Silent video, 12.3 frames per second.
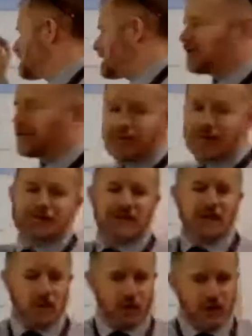50
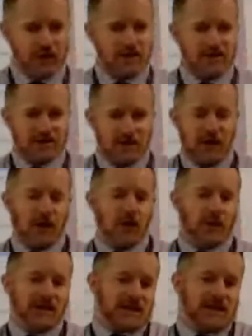workers, we
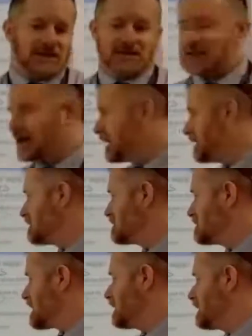tend to say it is
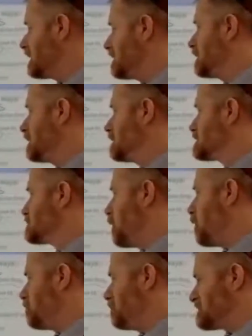a
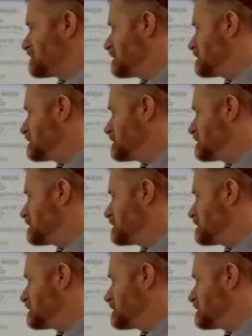small business.